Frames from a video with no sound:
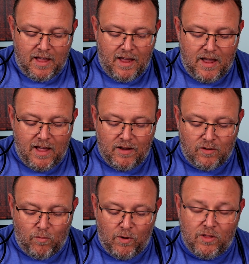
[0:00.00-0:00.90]

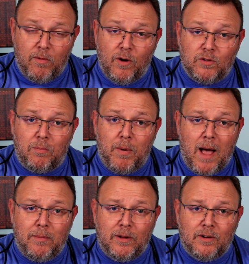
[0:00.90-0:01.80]
And one of the most
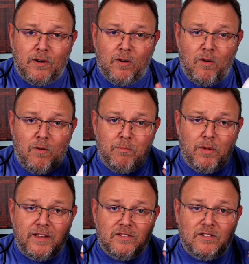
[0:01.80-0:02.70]
popular
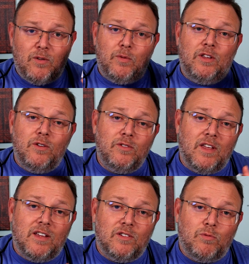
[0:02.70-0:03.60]
places that we use
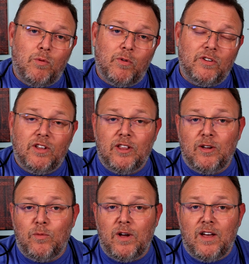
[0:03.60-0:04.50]
this is when we're
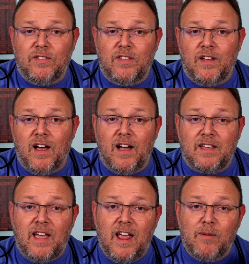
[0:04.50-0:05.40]
dealing with
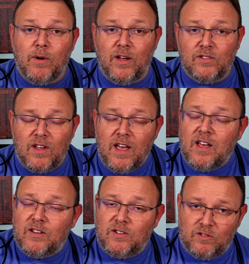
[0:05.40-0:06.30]
uh, cameras,
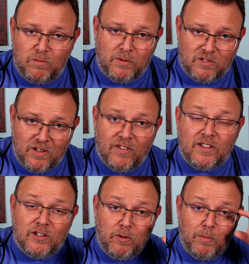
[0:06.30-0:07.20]

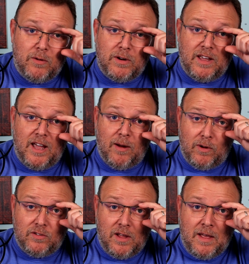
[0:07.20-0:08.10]
specifically Ubiquiti
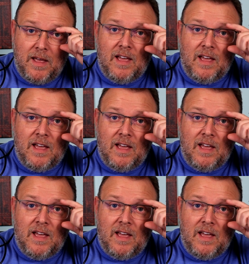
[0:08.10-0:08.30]
cameras,